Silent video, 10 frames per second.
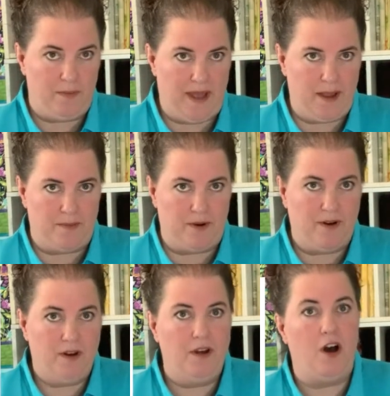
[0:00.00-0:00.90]

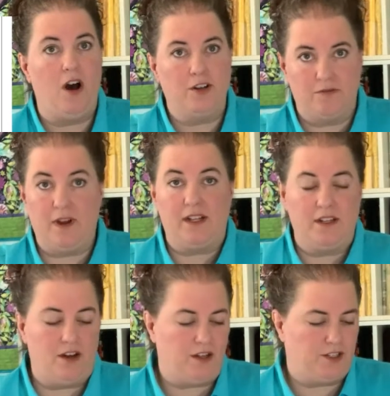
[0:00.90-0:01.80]
paper
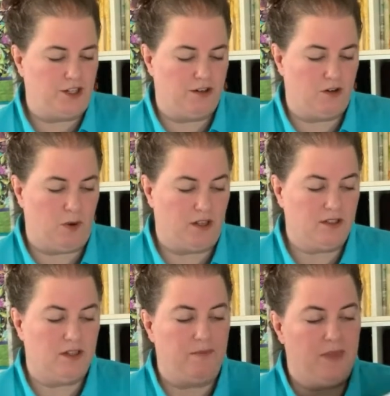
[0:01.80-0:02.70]
directly onto your quilt.